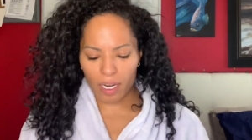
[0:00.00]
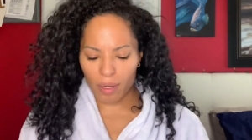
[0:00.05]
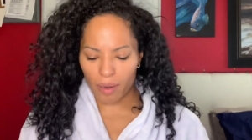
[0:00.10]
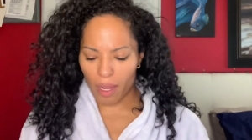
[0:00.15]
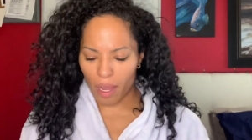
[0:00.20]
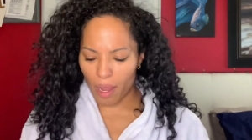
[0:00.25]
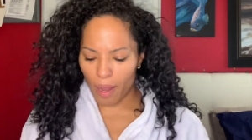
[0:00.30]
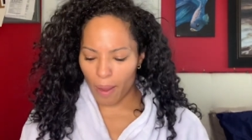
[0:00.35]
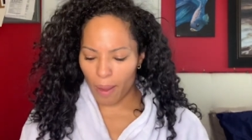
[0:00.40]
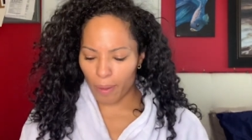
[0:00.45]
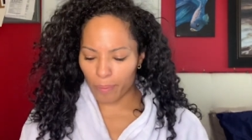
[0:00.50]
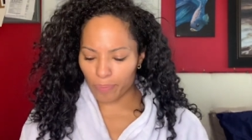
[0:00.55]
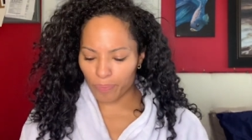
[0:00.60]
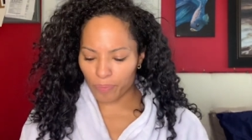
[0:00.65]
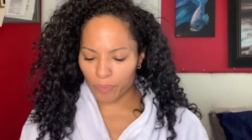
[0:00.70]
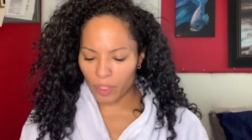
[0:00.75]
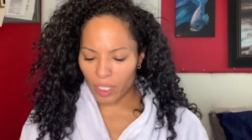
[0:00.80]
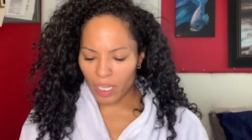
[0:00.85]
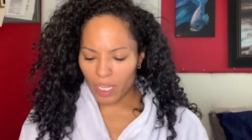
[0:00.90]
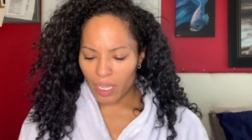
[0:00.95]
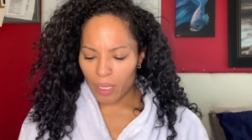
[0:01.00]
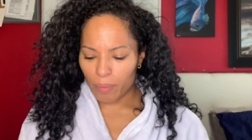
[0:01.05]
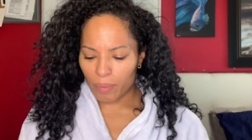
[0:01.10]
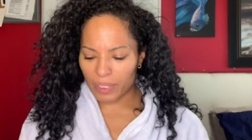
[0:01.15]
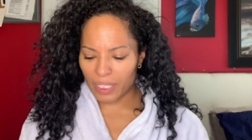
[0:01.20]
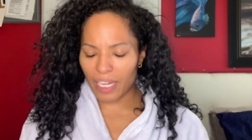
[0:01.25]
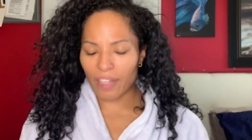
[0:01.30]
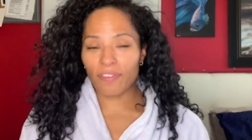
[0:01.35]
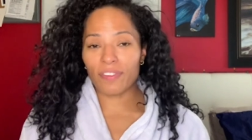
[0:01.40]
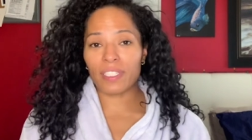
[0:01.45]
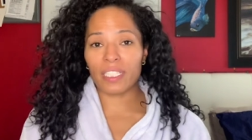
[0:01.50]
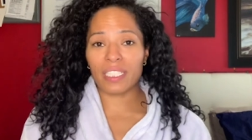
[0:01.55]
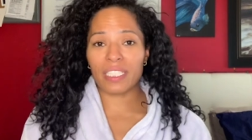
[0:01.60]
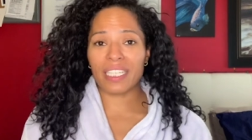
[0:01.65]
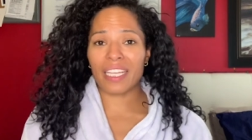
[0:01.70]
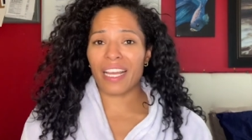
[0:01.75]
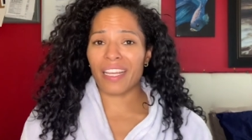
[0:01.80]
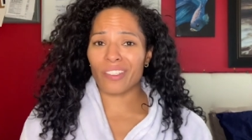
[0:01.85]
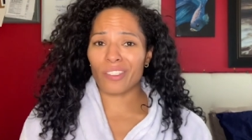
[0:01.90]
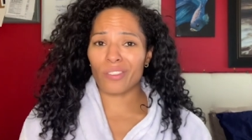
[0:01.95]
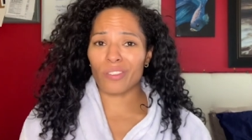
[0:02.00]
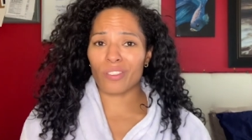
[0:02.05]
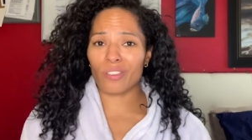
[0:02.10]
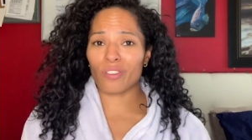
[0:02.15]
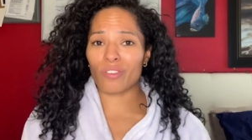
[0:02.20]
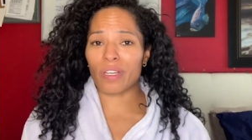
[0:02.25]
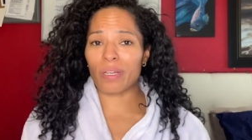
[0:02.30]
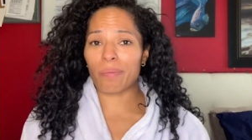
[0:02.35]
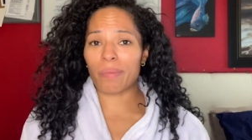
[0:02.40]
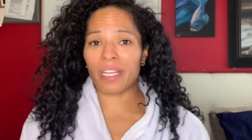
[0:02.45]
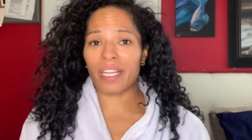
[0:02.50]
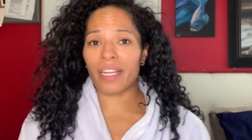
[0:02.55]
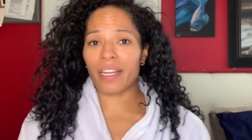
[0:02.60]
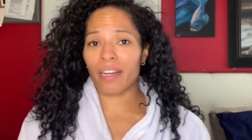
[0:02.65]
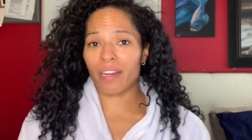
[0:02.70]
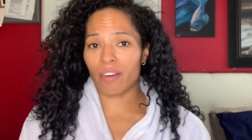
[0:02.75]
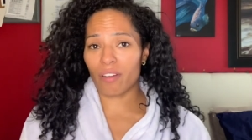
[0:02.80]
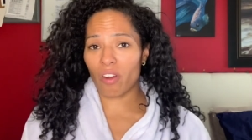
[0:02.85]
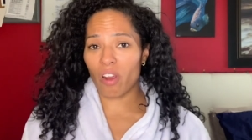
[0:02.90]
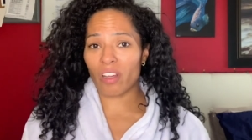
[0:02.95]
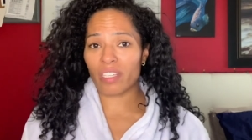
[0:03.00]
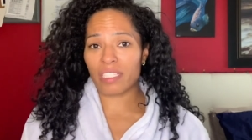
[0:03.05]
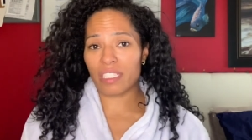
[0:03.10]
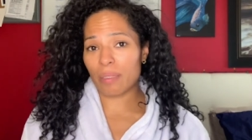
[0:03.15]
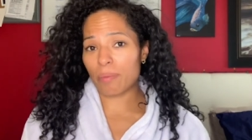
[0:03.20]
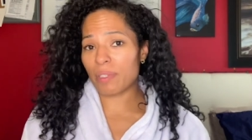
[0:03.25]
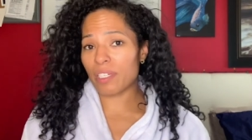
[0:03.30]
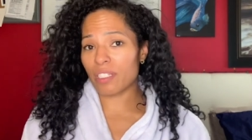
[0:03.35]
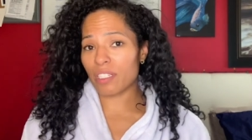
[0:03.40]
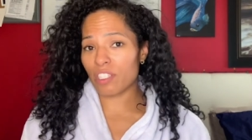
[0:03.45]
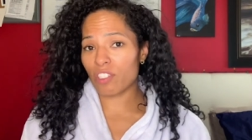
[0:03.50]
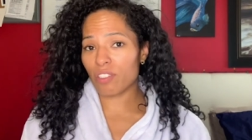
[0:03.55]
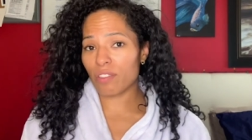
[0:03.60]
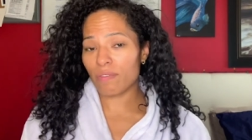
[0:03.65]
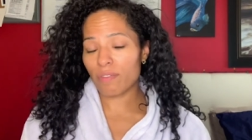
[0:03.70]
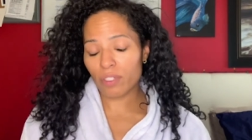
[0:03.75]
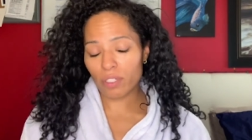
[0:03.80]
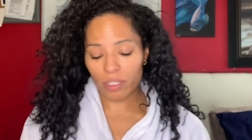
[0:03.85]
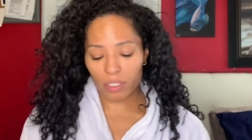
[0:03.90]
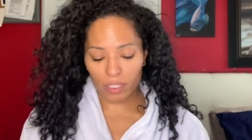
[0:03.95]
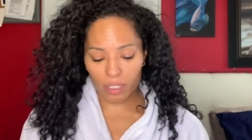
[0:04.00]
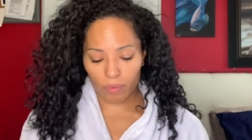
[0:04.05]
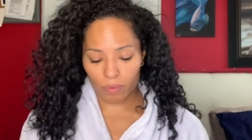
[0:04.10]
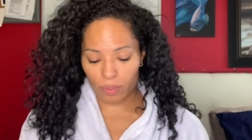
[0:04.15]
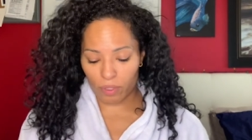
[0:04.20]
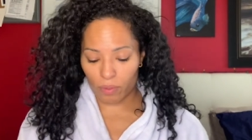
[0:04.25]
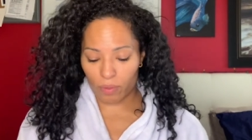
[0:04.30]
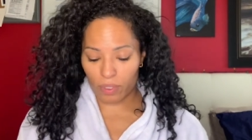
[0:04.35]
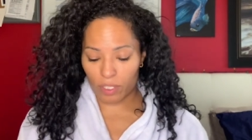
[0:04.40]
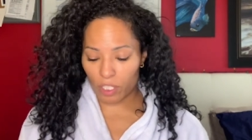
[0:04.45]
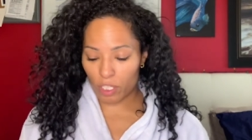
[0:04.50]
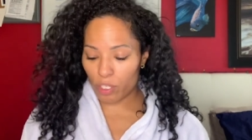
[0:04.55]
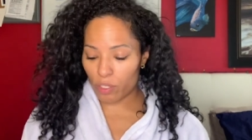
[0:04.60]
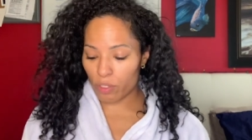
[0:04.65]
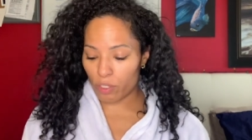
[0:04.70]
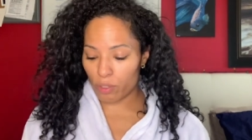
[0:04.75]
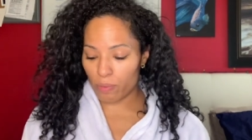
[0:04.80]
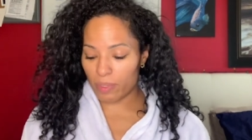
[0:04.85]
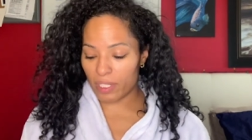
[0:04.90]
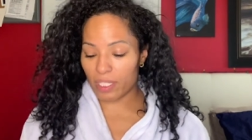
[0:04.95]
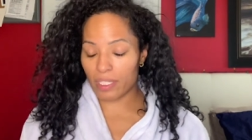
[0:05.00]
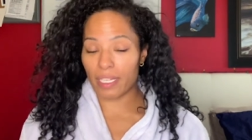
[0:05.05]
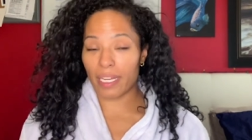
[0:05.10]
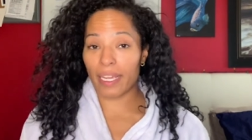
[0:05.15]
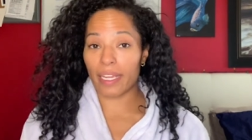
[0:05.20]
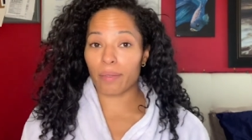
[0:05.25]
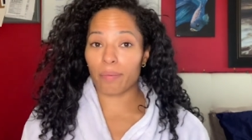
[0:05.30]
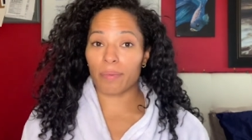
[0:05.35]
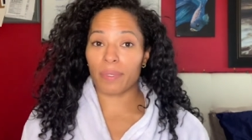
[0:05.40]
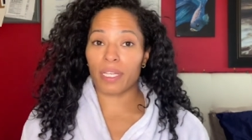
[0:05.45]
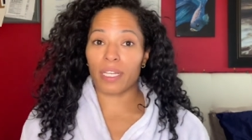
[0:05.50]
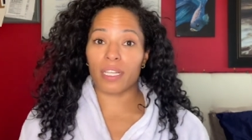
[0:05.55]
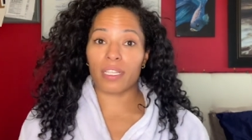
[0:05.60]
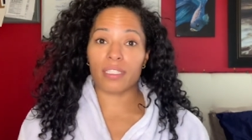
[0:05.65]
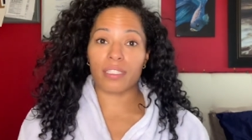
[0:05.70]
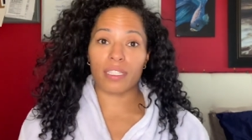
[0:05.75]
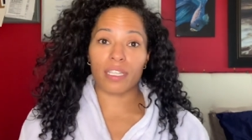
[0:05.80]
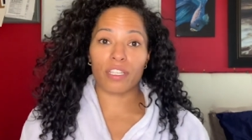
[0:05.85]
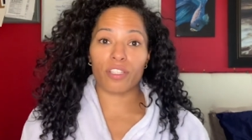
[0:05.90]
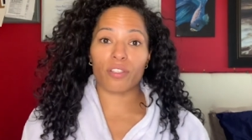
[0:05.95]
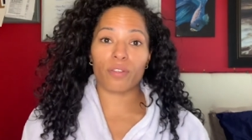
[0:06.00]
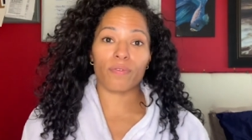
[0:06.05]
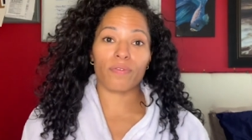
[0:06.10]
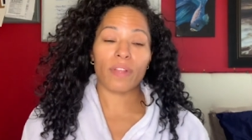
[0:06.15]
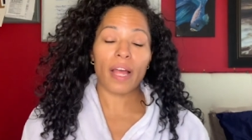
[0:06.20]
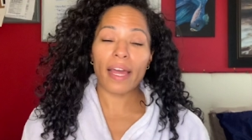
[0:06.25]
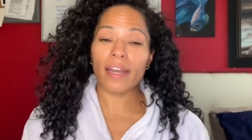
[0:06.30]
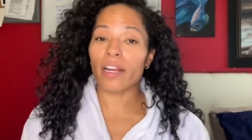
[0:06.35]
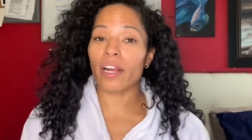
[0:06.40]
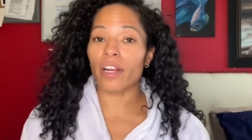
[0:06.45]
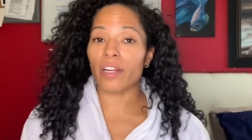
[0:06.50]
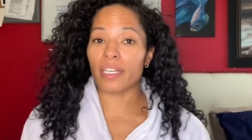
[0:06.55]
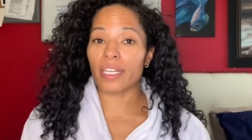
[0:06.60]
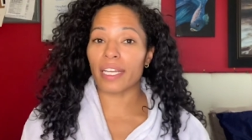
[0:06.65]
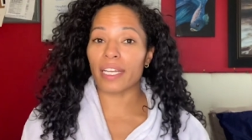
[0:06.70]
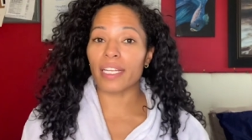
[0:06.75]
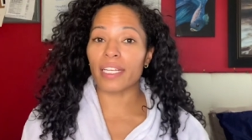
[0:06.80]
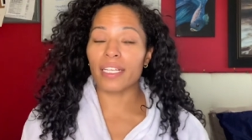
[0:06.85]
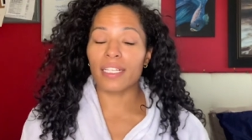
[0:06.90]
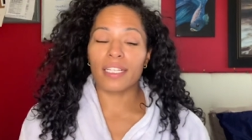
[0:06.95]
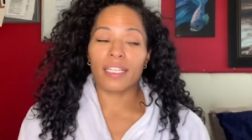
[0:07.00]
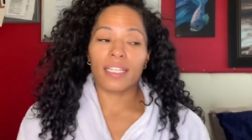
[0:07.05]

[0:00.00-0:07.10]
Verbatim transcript: Um, but definitely, I used to straighten my hair and not deep condition first, which was a huge mistake because then you flat iron it